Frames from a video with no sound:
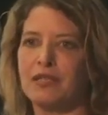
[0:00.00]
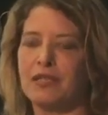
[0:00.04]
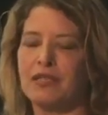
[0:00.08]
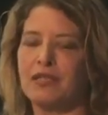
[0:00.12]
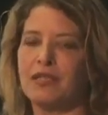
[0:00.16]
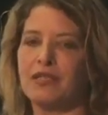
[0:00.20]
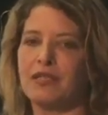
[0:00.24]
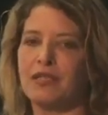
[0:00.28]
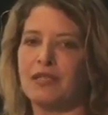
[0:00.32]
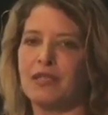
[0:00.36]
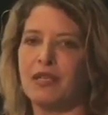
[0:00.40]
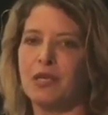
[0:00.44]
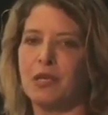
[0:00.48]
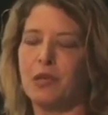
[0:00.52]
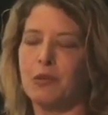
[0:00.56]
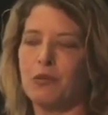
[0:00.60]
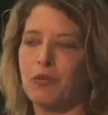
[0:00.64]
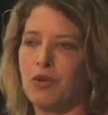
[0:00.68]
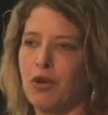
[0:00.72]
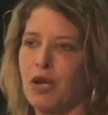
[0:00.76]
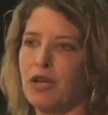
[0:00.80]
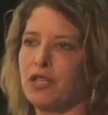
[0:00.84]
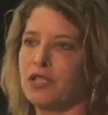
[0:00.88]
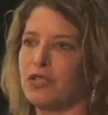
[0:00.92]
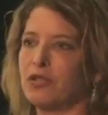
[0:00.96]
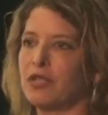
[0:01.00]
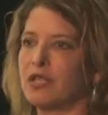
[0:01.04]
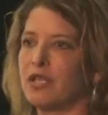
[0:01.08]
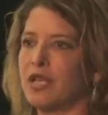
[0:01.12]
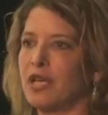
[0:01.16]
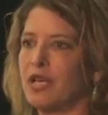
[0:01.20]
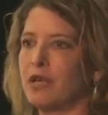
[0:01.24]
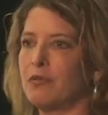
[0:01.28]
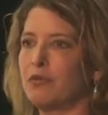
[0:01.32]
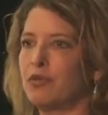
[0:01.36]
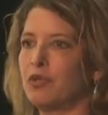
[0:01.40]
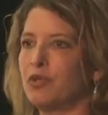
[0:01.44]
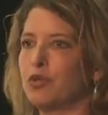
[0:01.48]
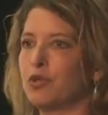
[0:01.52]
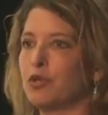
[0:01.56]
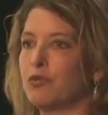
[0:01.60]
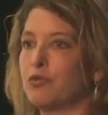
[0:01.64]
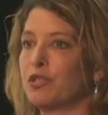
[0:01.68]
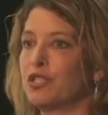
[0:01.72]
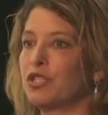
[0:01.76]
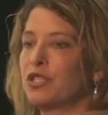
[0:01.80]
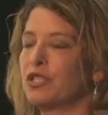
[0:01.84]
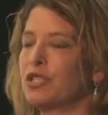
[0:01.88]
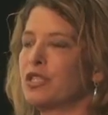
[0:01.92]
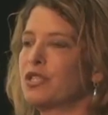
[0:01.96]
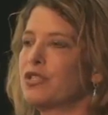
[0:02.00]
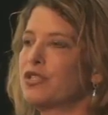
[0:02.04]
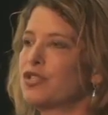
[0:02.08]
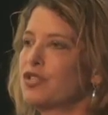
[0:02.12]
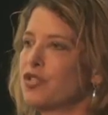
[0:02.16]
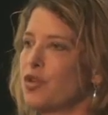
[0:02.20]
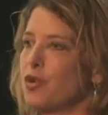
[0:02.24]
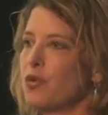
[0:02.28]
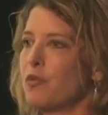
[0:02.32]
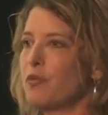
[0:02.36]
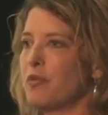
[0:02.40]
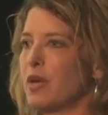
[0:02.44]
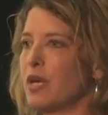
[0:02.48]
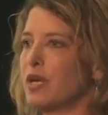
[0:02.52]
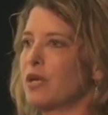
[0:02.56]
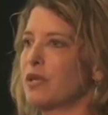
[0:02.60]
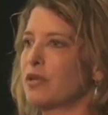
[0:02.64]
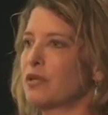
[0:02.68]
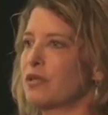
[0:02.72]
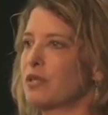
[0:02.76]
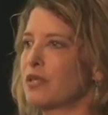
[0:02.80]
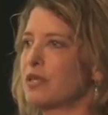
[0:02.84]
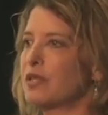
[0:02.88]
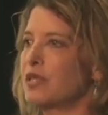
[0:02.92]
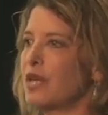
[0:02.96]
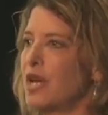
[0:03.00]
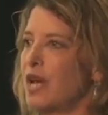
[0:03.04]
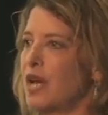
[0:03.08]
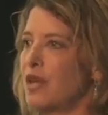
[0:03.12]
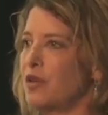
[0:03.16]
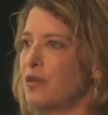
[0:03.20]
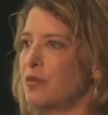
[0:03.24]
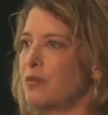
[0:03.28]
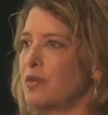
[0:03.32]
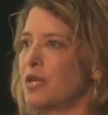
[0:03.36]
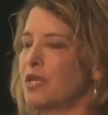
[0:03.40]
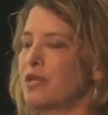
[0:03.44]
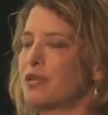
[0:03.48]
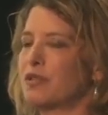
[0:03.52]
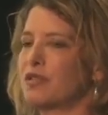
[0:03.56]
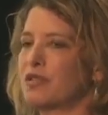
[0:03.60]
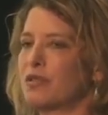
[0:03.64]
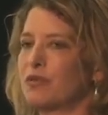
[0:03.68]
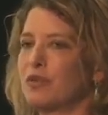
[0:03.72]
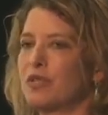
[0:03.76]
this is Procter & Gamble, who were originally soap makers and tallow makers,